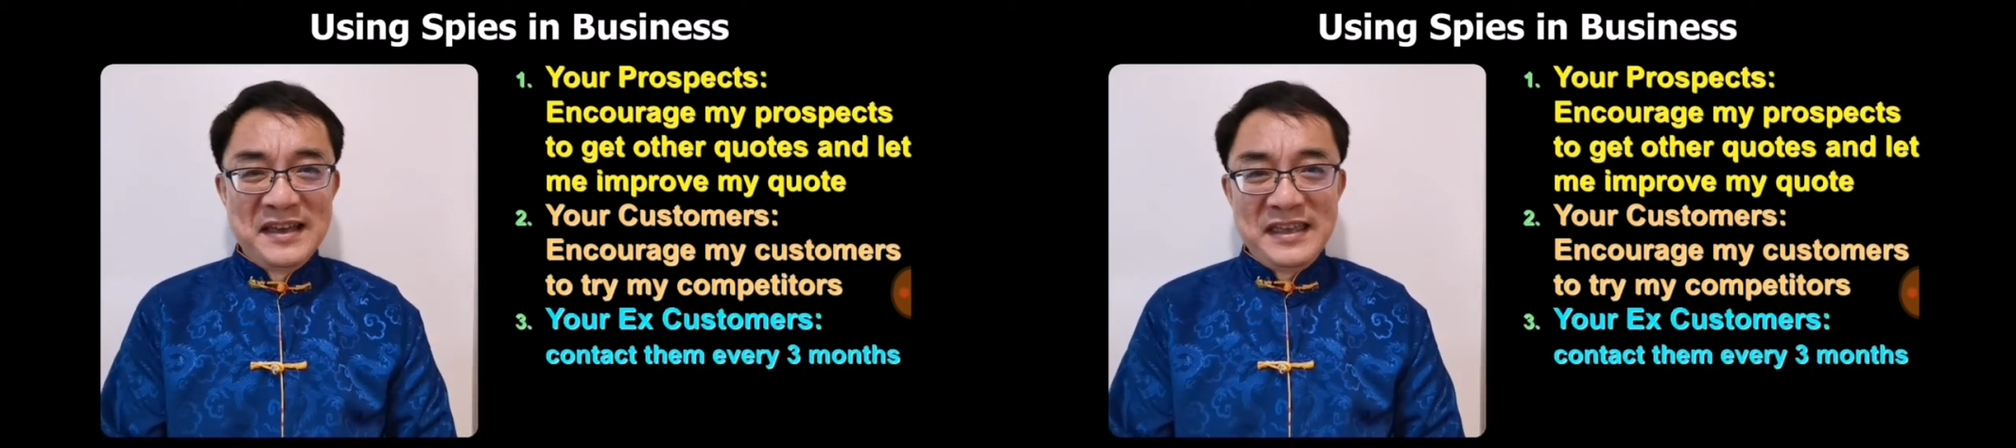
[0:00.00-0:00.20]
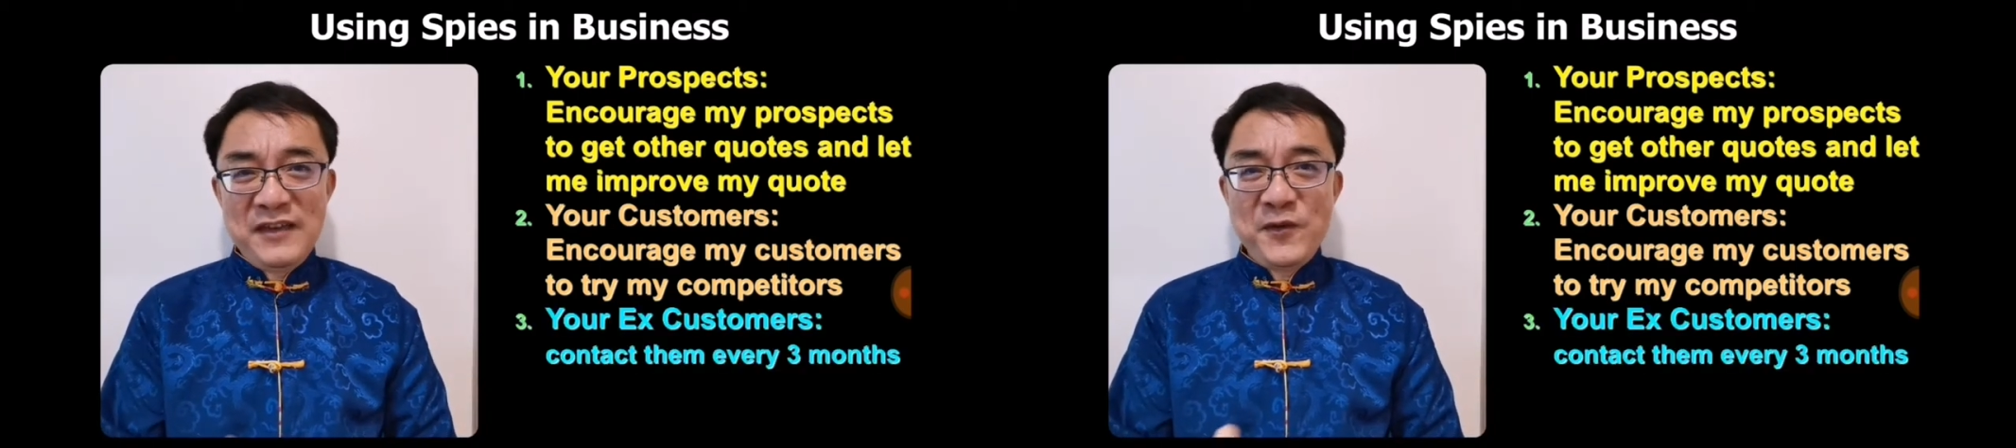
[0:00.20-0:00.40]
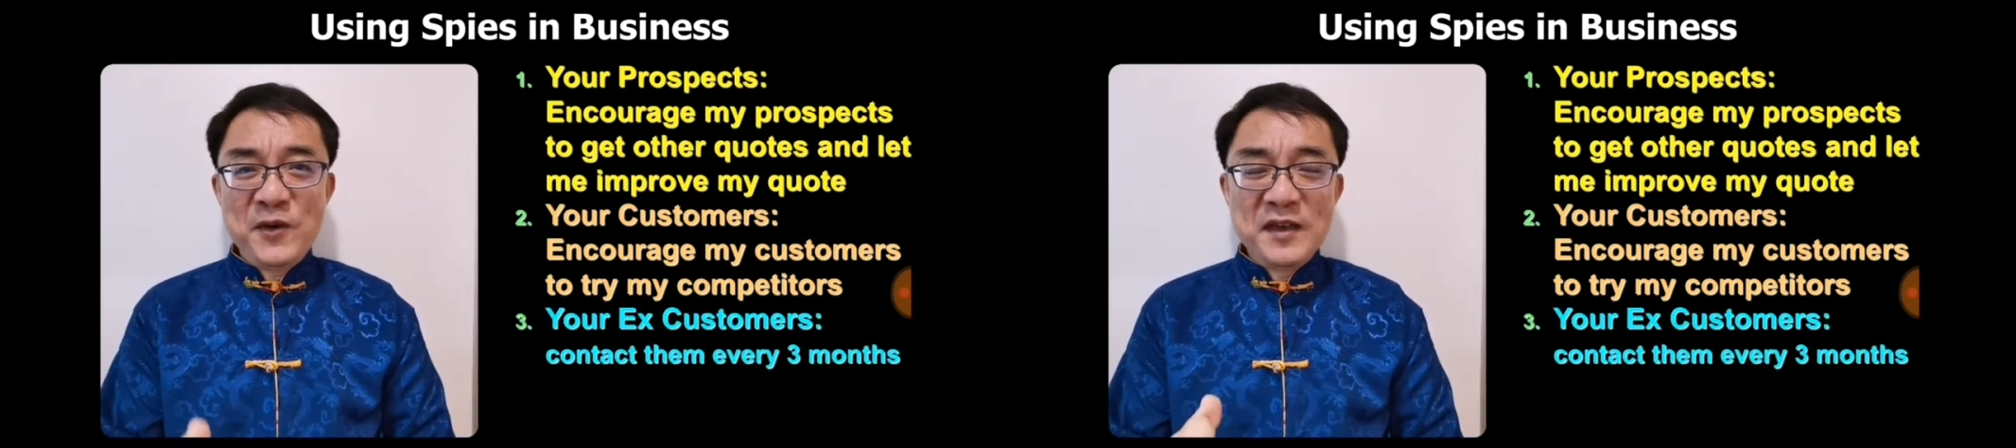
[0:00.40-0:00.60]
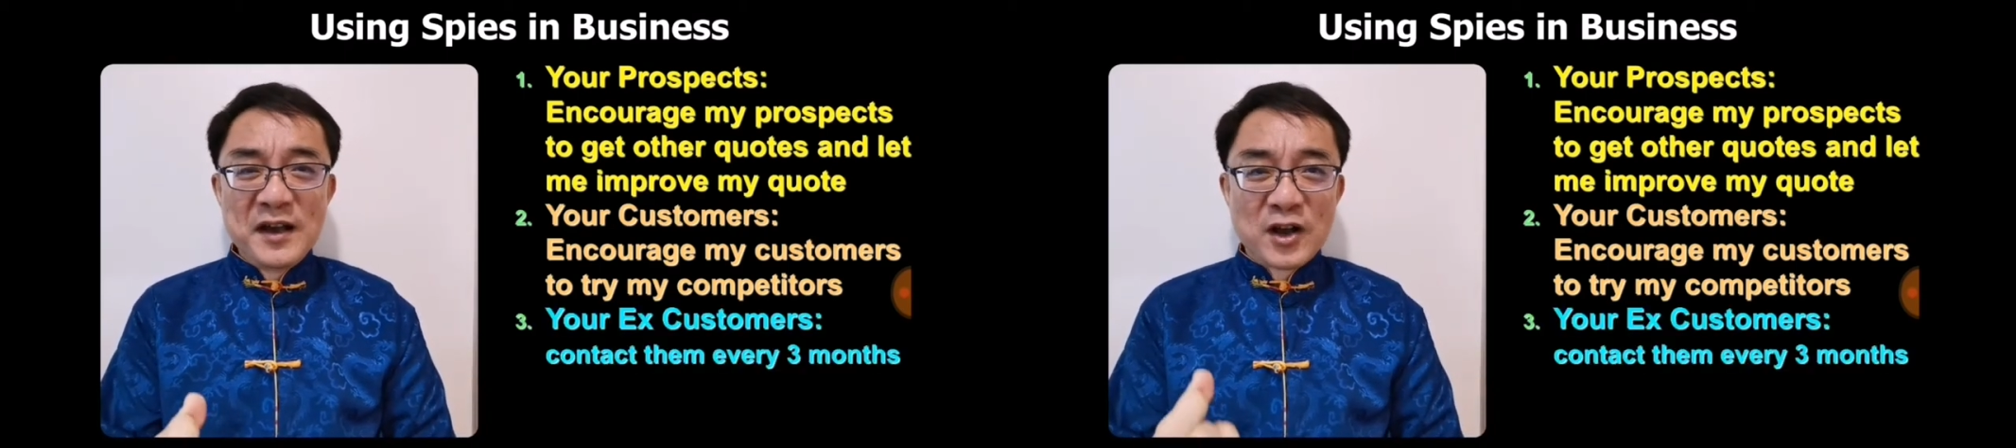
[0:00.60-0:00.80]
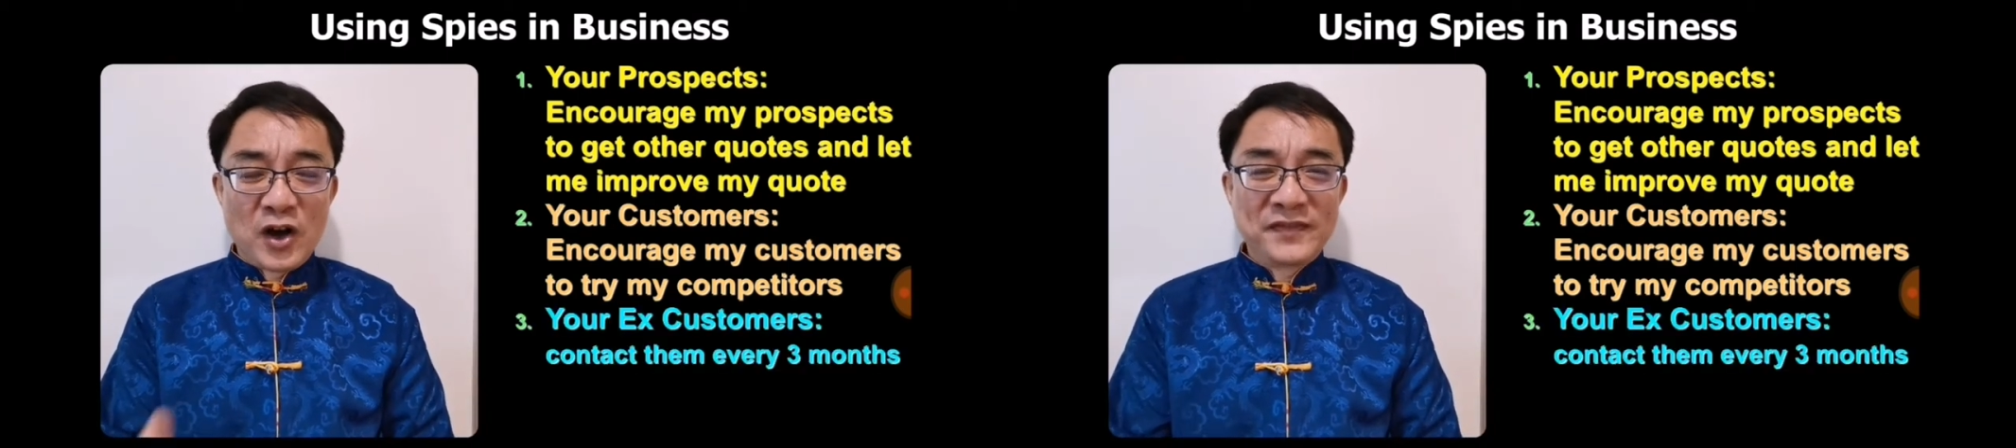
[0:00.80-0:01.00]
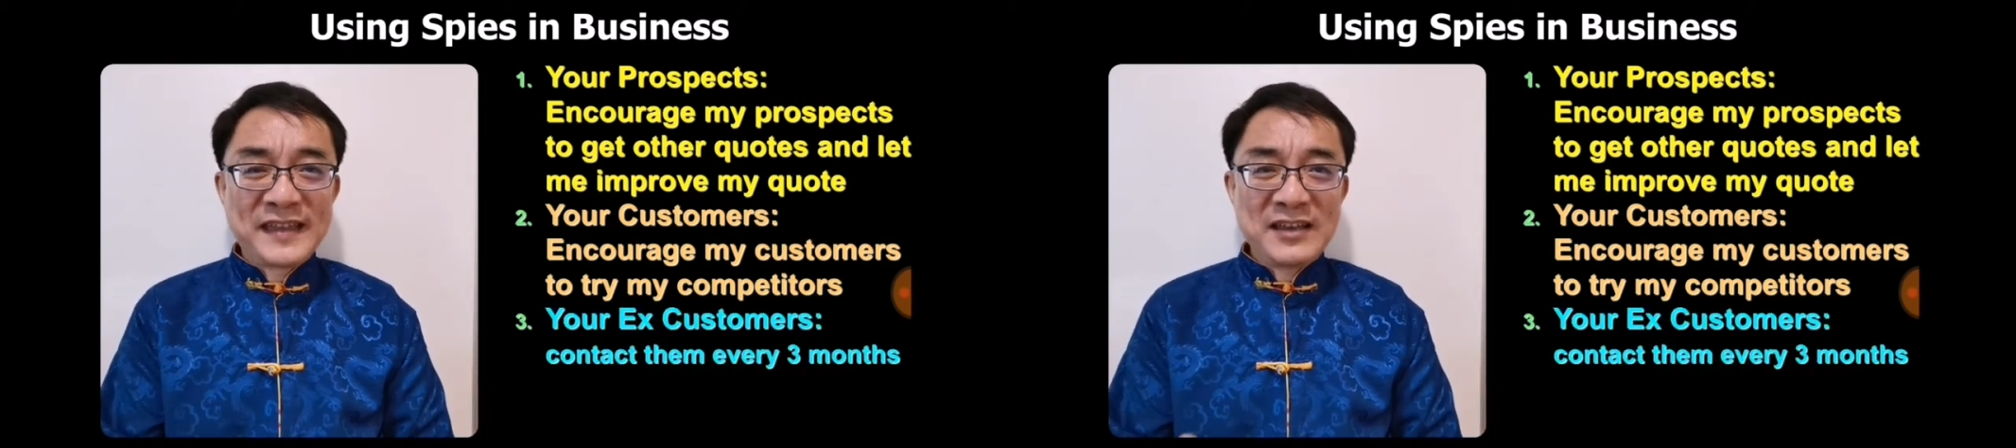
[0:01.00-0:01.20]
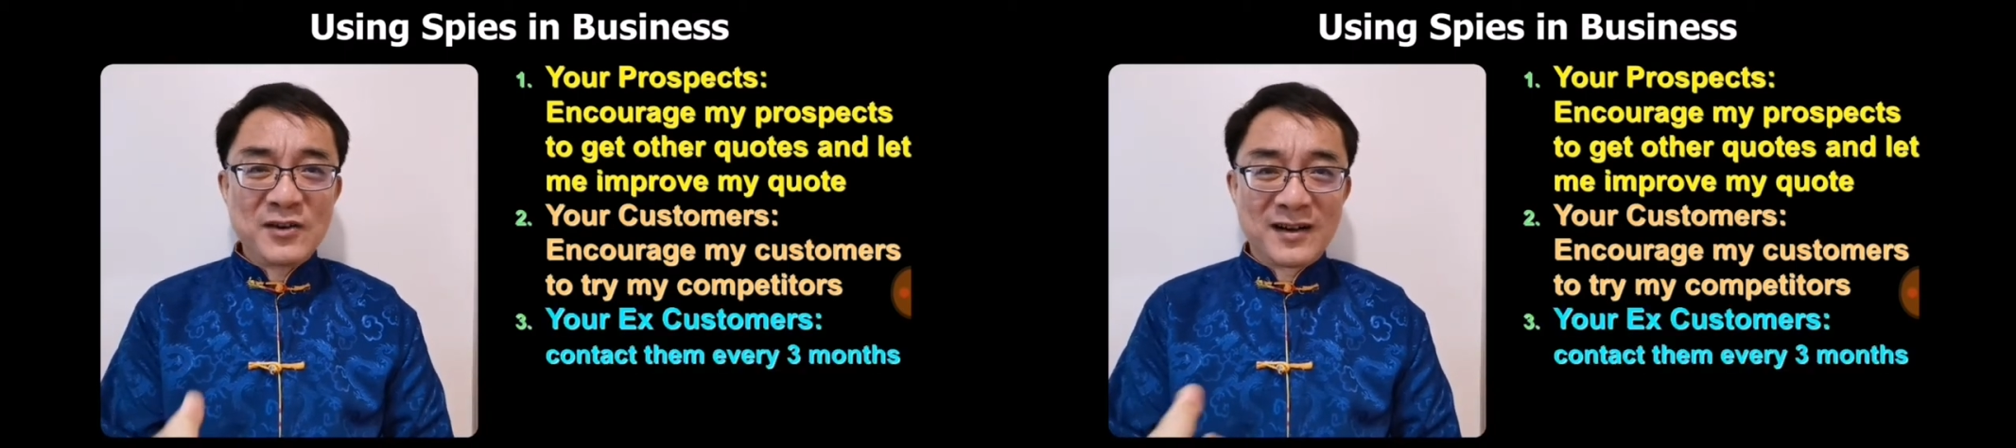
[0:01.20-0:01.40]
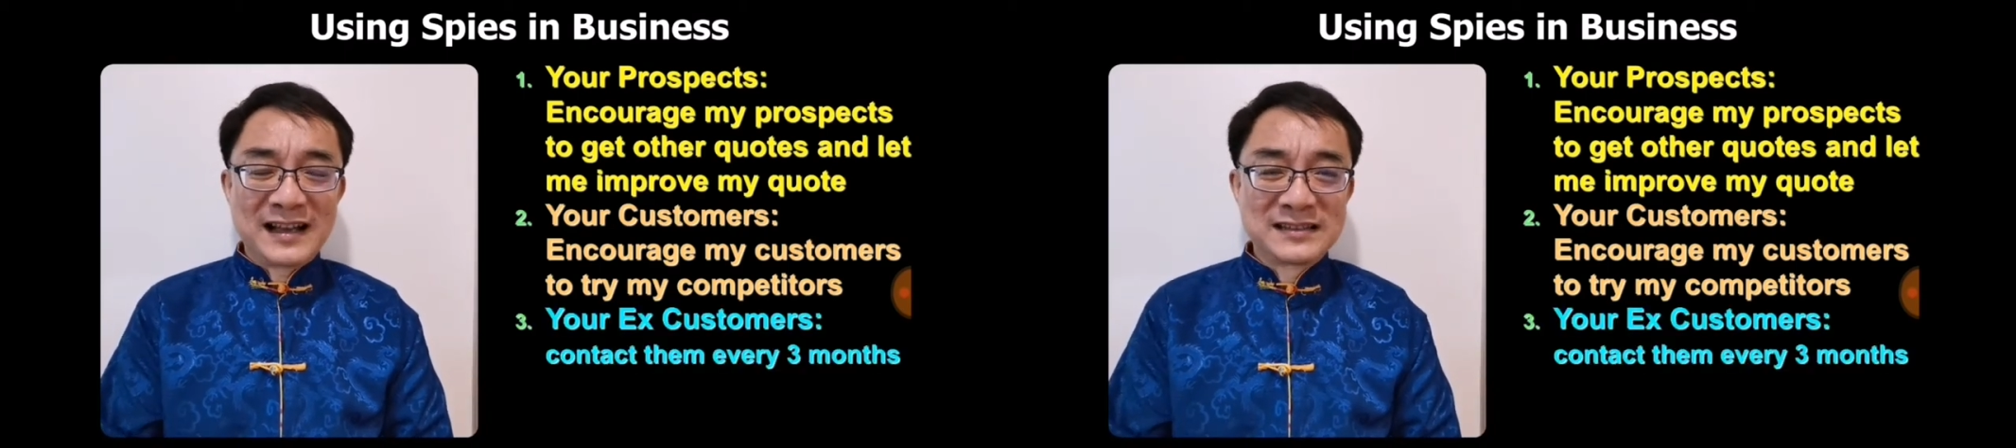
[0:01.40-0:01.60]
if you contact
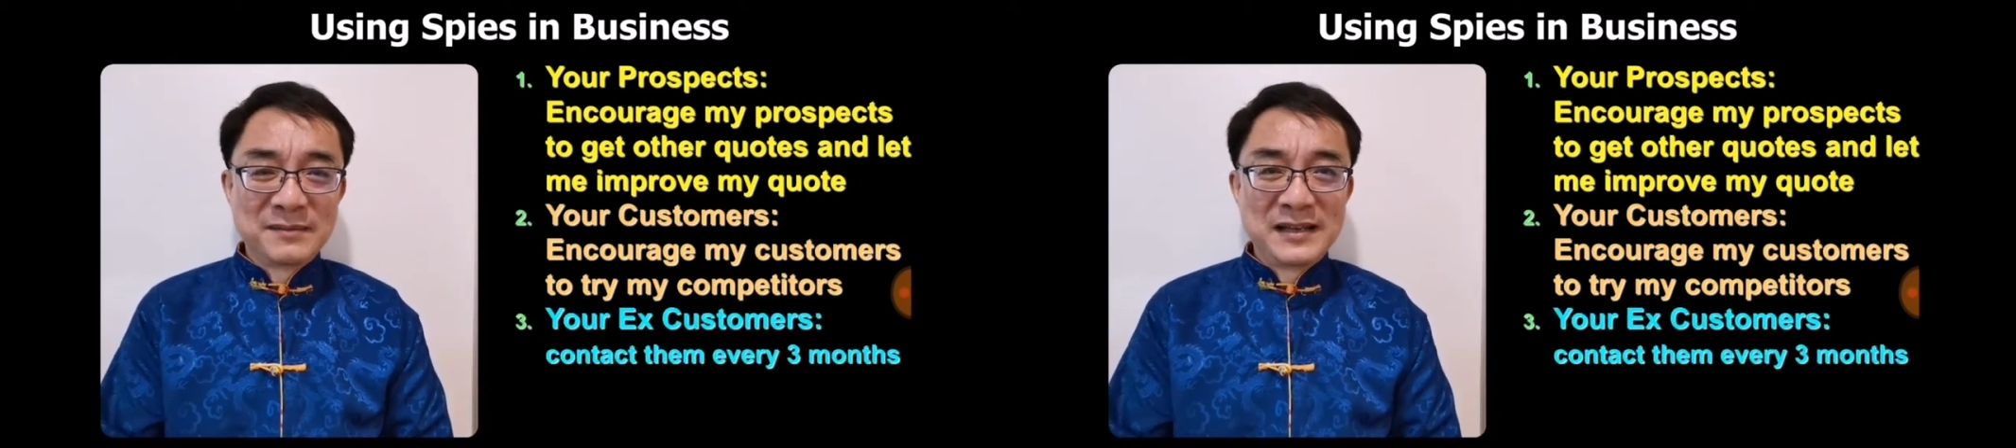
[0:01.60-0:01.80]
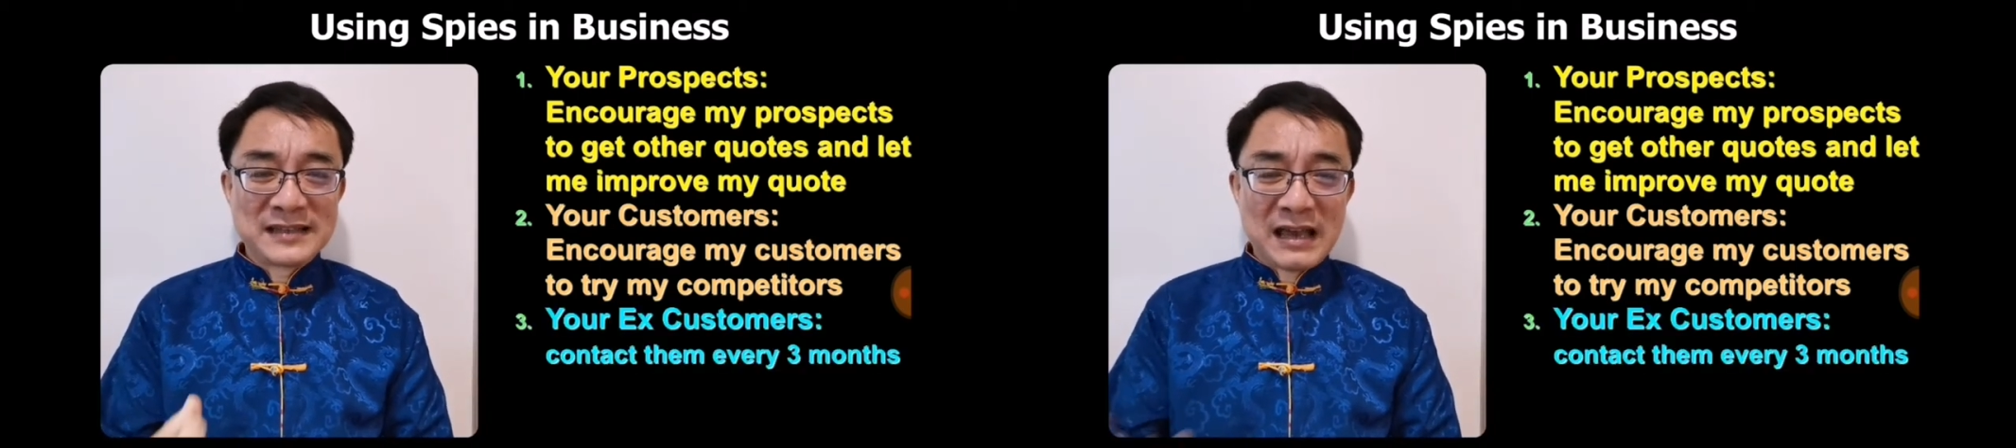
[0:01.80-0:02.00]
your customers